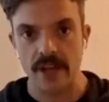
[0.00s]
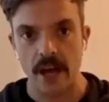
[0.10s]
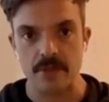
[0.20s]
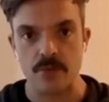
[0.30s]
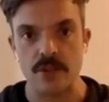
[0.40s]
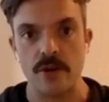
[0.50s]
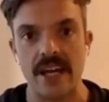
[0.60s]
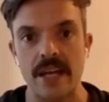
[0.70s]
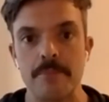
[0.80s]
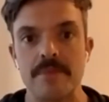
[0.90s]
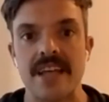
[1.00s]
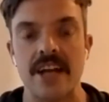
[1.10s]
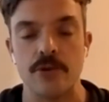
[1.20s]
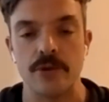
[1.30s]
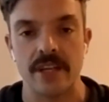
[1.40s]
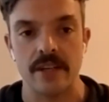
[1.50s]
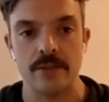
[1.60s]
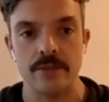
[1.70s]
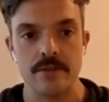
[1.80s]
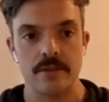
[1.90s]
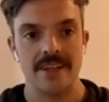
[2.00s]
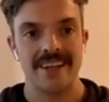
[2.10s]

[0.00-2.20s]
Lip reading: gap between your hips and your heels.